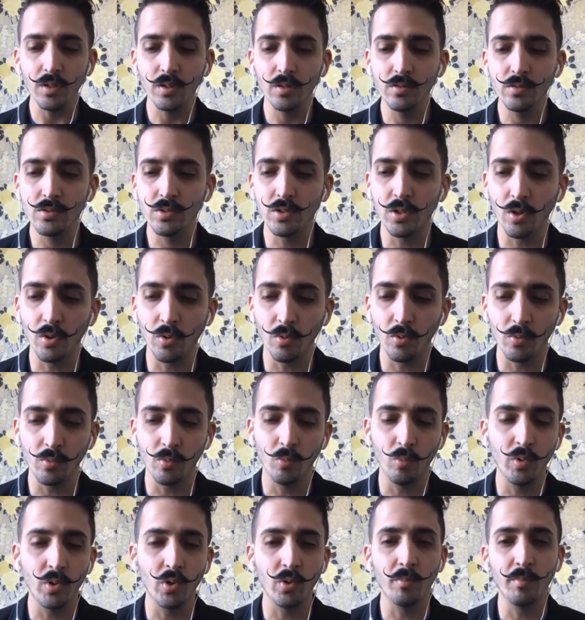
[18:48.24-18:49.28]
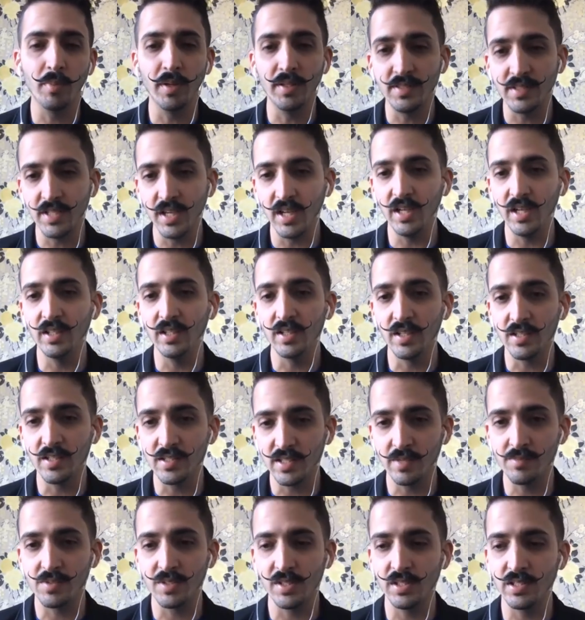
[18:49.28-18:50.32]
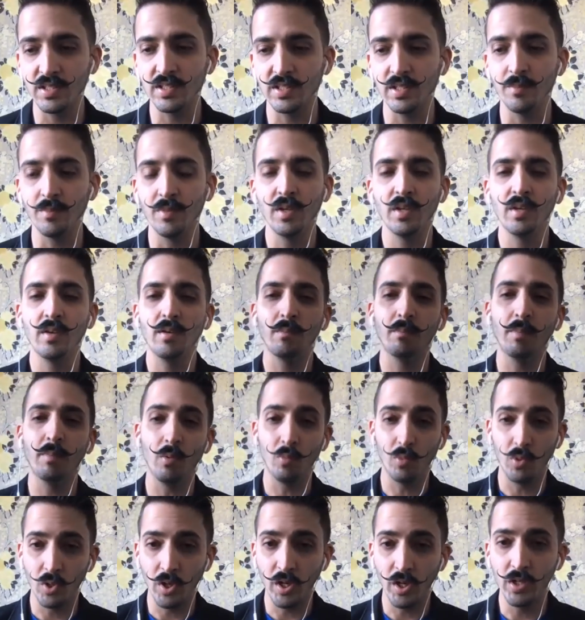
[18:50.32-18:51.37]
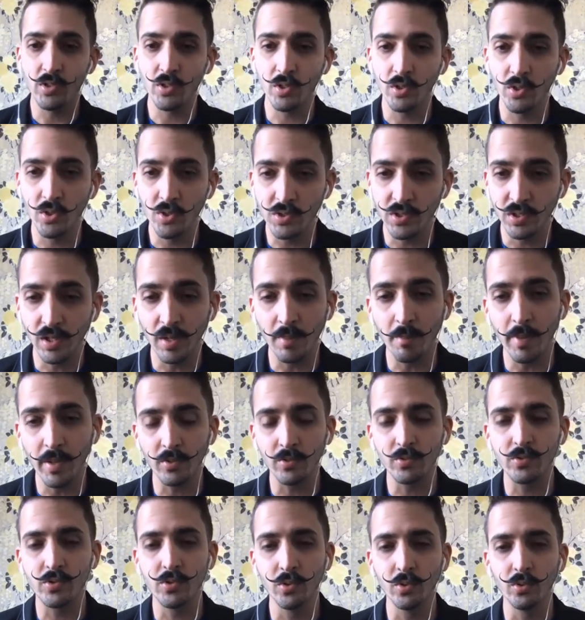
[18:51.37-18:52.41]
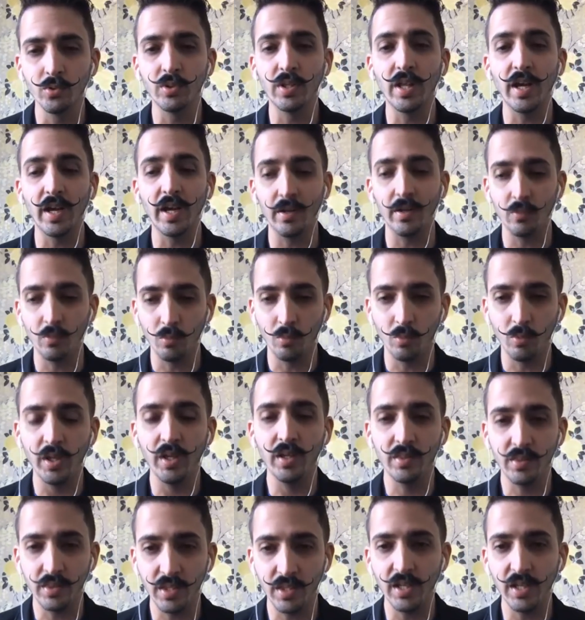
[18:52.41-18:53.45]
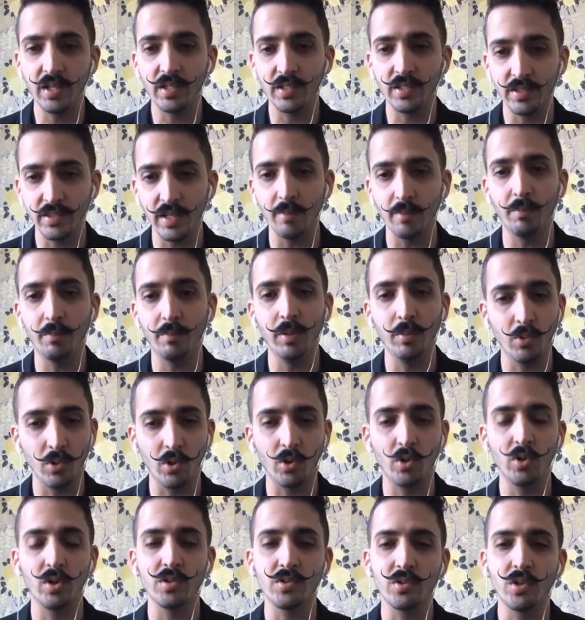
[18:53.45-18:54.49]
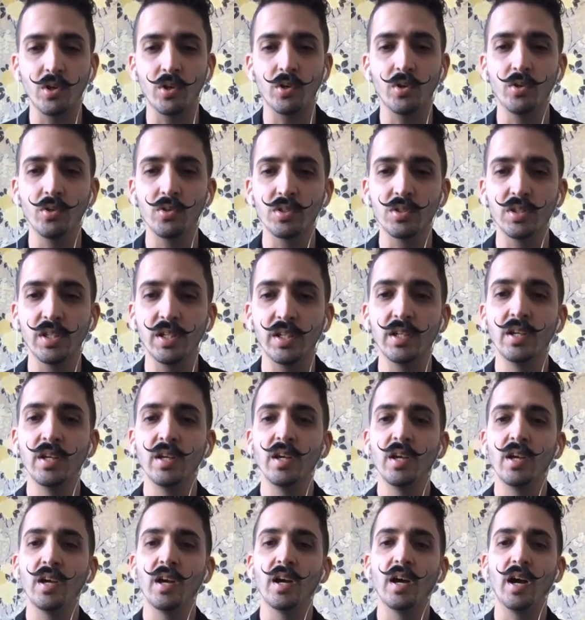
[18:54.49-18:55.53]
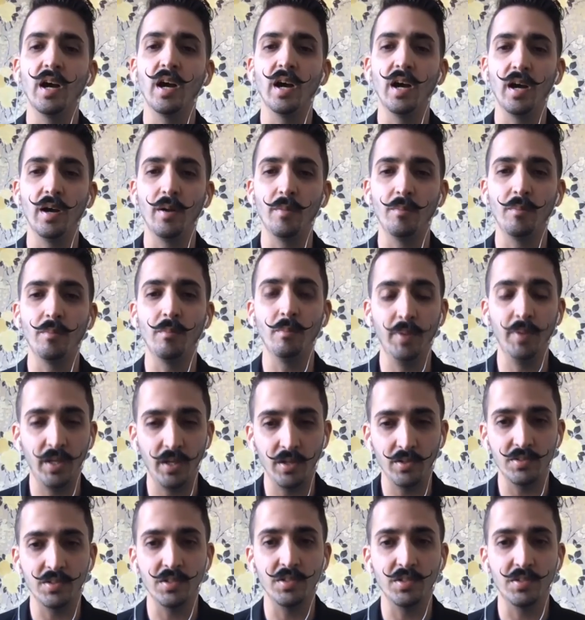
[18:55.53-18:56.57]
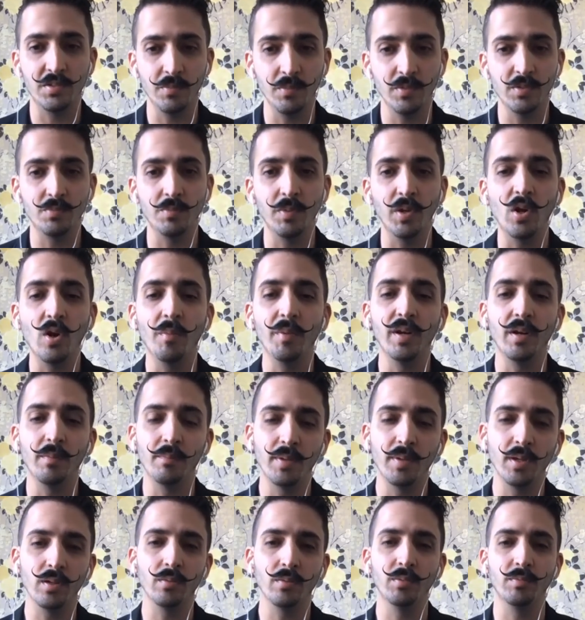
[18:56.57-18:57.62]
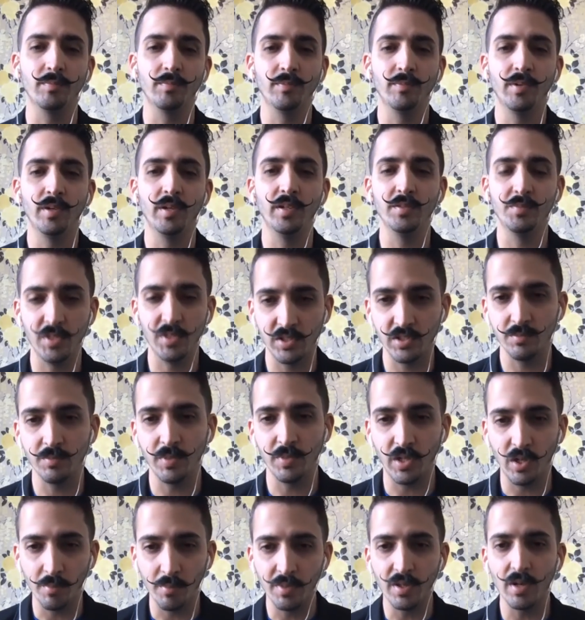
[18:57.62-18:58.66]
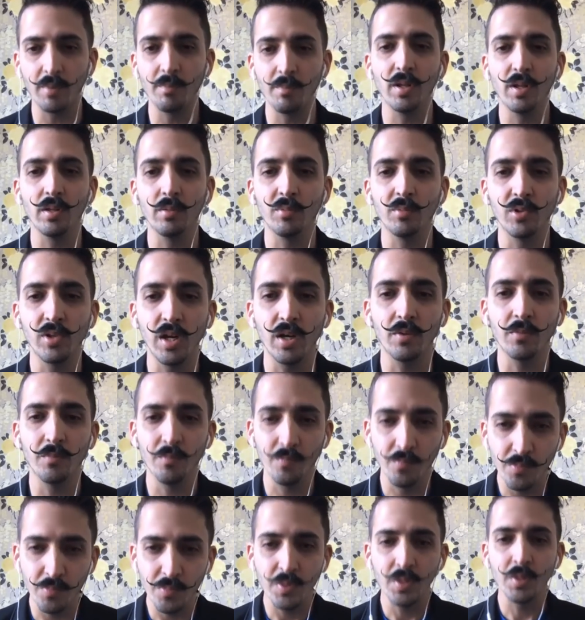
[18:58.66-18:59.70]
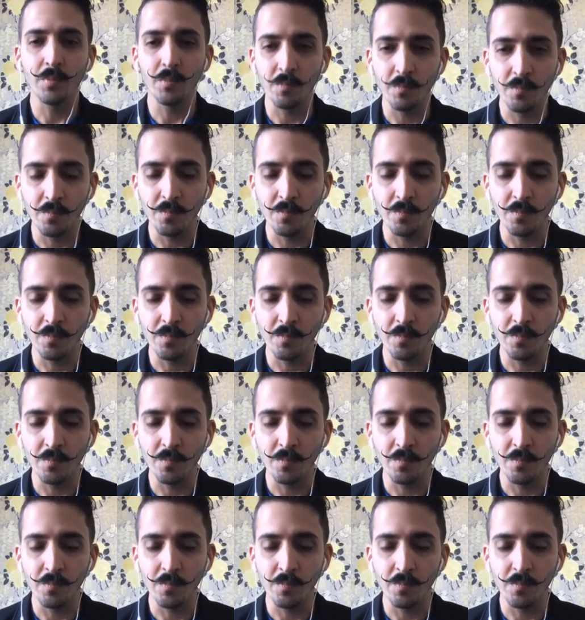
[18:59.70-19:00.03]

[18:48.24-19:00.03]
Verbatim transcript: so we're maintaining the same system, but we're introducing a better tool that we think that people are going to start using it um, because it's, it's becoming bill. It's becoming available now. No,